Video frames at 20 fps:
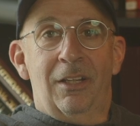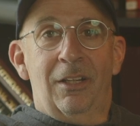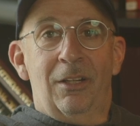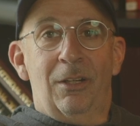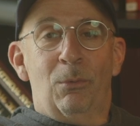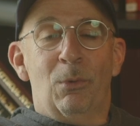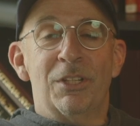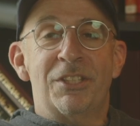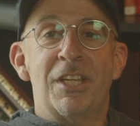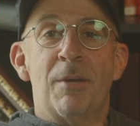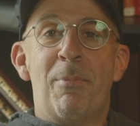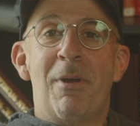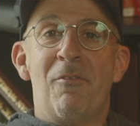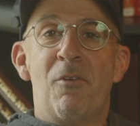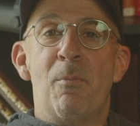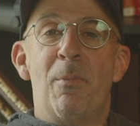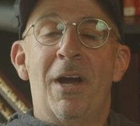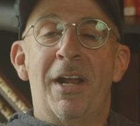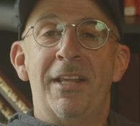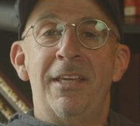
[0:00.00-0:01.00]
What's up,
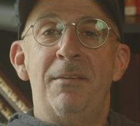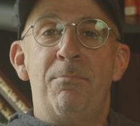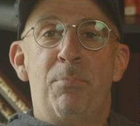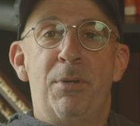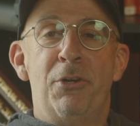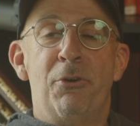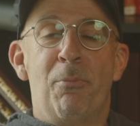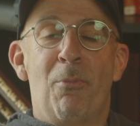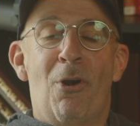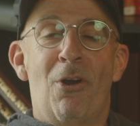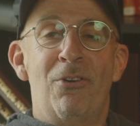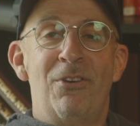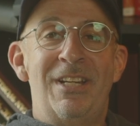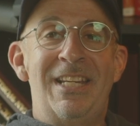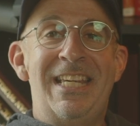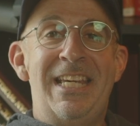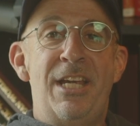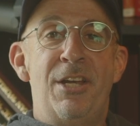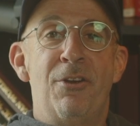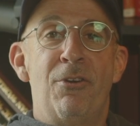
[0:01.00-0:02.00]
everybody? Peter Martin
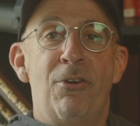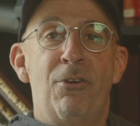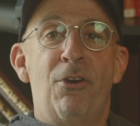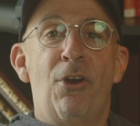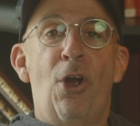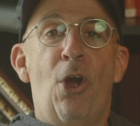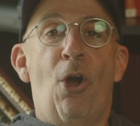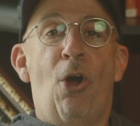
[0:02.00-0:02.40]
here.